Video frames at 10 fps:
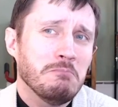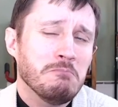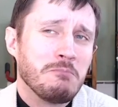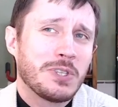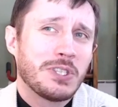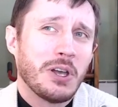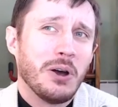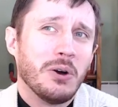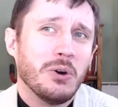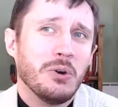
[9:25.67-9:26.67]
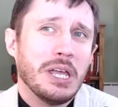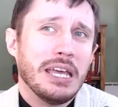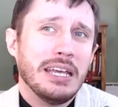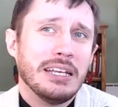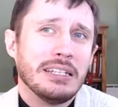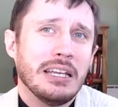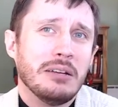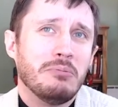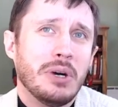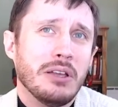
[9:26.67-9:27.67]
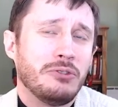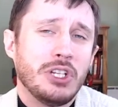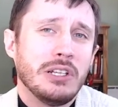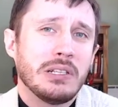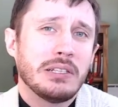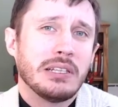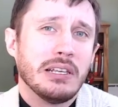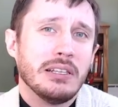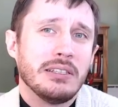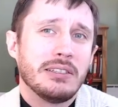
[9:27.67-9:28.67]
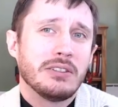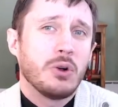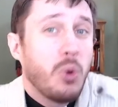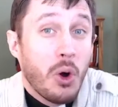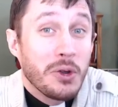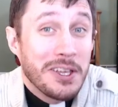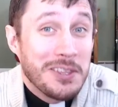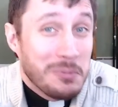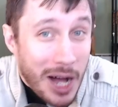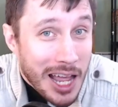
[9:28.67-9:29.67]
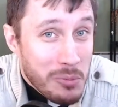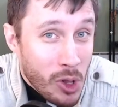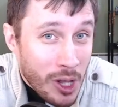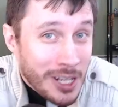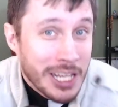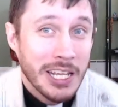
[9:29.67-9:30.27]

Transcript: So if Jesus is quoting the Bible,